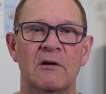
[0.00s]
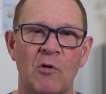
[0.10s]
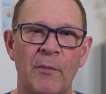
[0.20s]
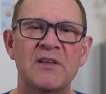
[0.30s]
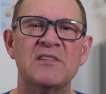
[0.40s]

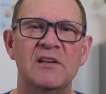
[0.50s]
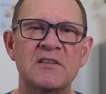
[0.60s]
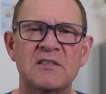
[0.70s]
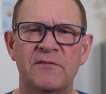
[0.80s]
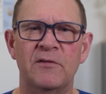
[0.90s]
Well, medicine
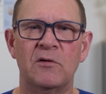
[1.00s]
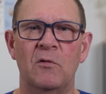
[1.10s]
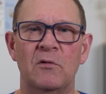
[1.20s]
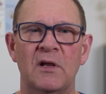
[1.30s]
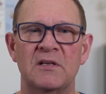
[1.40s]
is
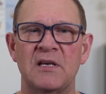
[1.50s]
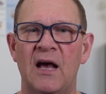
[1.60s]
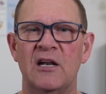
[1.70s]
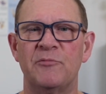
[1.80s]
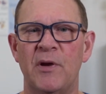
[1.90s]
difficult. It's
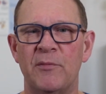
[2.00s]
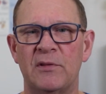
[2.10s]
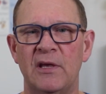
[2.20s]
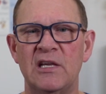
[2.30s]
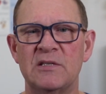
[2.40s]
hard to remember
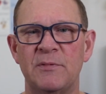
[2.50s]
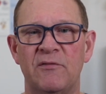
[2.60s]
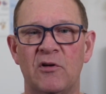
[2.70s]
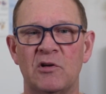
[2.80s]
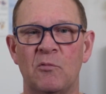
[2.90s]
things, but you've
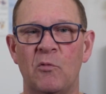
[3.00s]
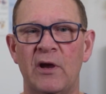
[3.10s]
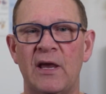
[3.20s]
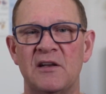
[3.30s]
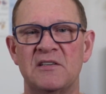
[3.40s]
got to
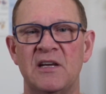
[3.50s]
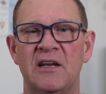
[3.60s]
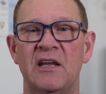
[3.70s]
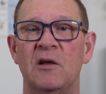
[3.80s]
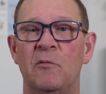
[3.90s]
work out a
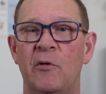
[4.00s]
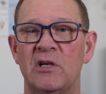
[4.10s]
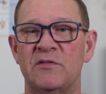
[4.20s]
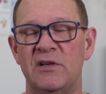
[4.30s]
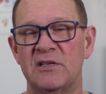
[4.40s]
technique that
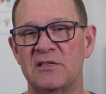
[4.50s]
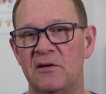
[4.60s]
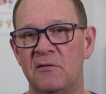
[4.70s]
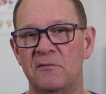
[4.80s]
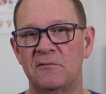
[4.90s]
works for
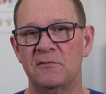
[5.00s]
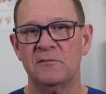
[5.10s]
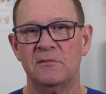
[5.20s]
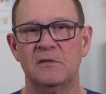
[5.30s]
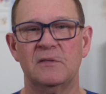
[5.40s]
yourself.
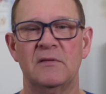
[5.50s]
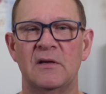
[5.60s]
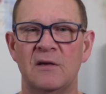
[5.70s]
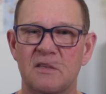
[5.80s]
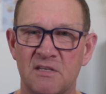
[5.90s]

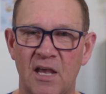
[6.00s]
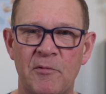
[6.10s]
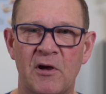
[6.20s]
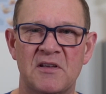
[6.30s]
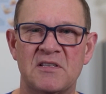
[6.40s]
Today
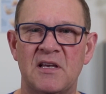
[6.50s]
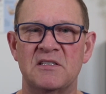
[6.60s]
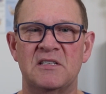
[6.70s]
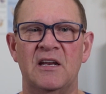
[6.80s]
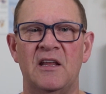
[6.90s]
we're going to discuss
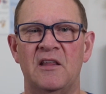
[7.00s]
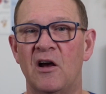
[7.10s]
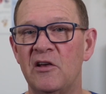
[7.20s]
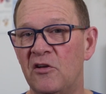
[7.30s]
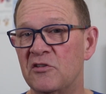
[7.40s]
a technique that
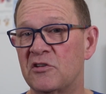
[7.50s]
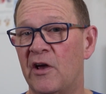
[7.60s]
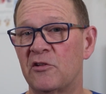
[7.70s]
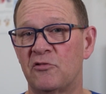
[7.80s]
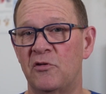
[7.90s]
I used
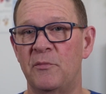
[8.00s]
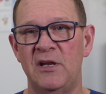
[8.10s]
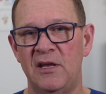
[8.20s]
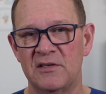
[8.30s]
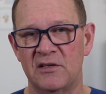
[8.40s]
going through
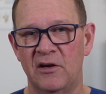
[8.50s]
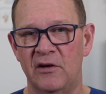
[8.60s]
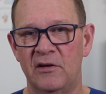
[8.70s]
many years ago.